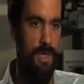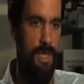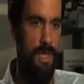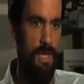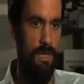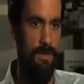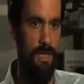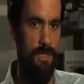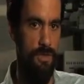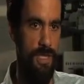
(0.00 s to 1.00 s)
and
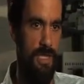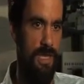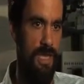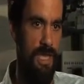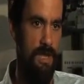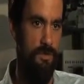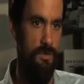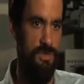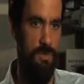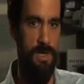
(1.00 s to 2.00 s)
looking at how
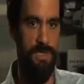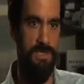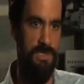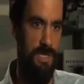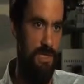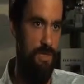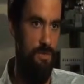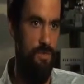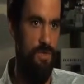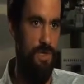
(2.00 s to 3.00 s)
those might extend out
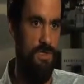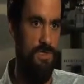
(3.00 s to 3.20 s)
across